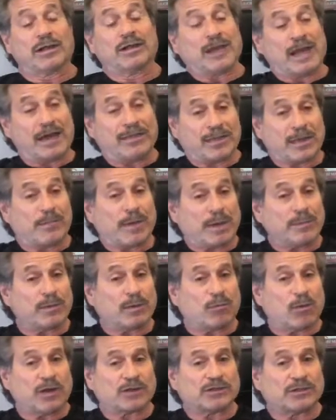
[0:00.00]
They might
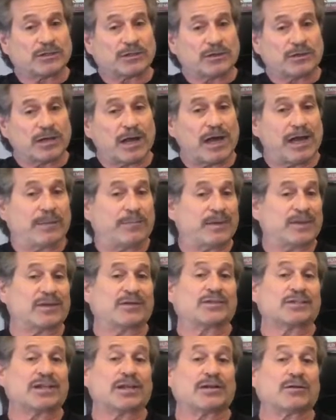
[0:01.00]
be watching their diet, but
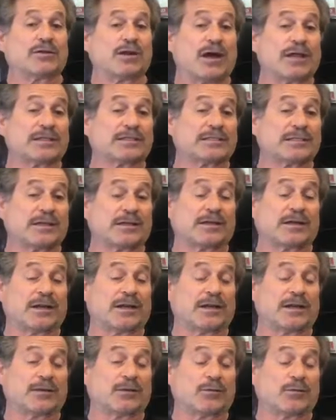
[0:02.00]
they're not
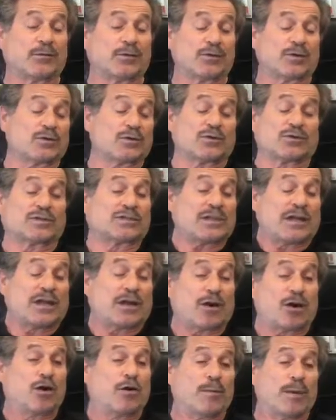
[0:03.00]
certainly
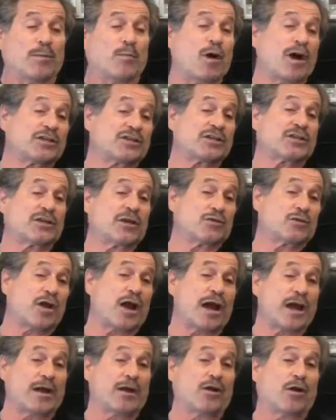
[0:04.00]
sitting home and watching their
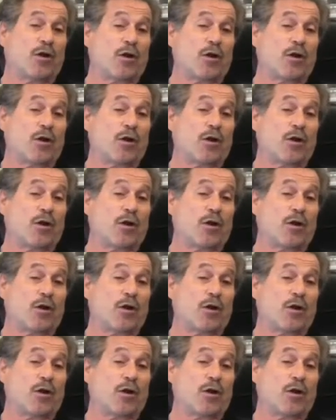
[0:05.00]
diet and